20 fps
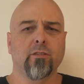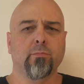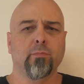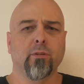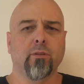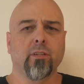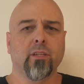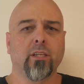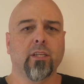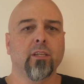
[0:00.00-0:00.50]

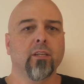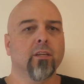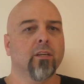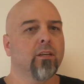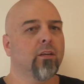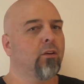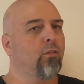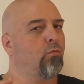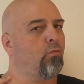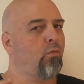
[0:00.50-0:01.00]
building
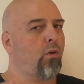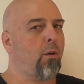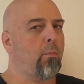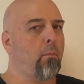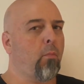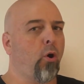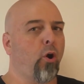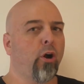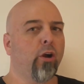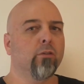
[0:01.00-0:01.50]
run
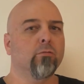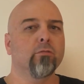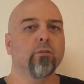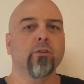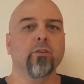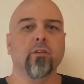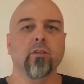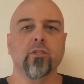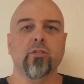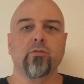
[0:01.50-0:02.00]
by a
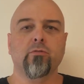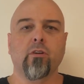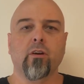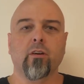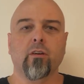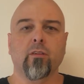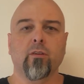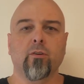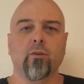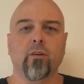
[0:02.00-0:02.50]
ruthless
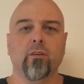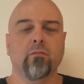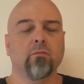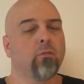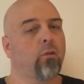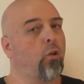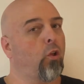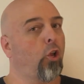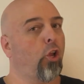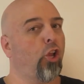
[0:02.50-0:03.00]
drug lord
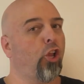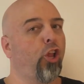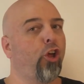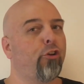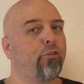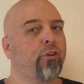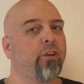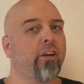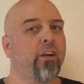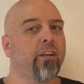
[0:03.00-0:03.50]

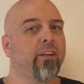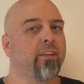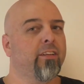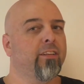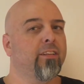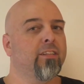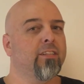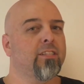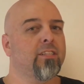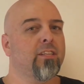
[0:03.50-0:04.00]
located
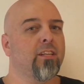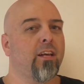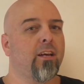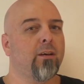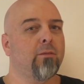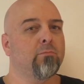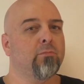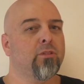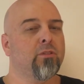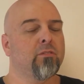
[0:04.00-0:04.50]
in the
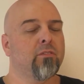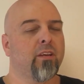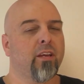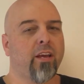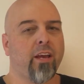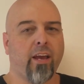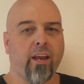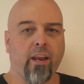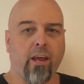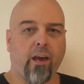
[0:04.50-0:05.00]
slums
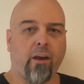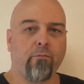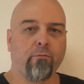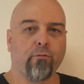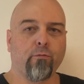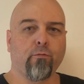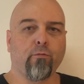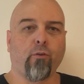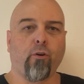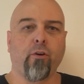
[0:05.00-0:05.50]
and have
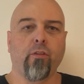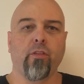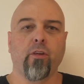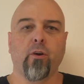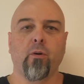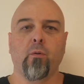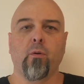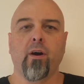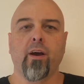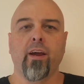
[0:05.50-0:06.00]
to fight
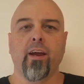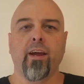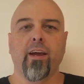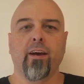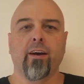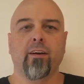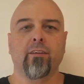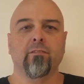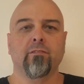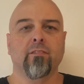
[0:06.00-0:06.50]
their way
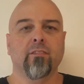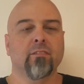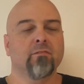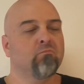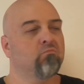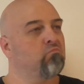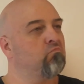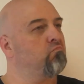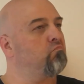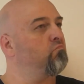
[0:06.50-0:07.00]
out?
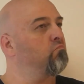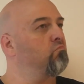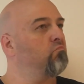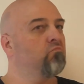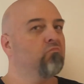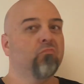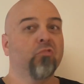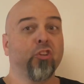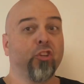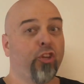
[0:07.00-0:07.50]

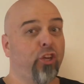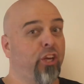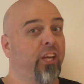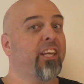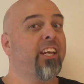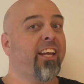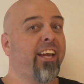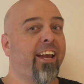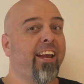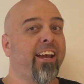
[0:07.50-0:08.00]
You
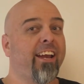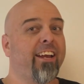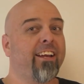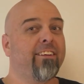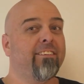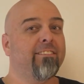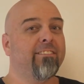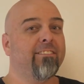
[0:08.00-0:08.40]
get...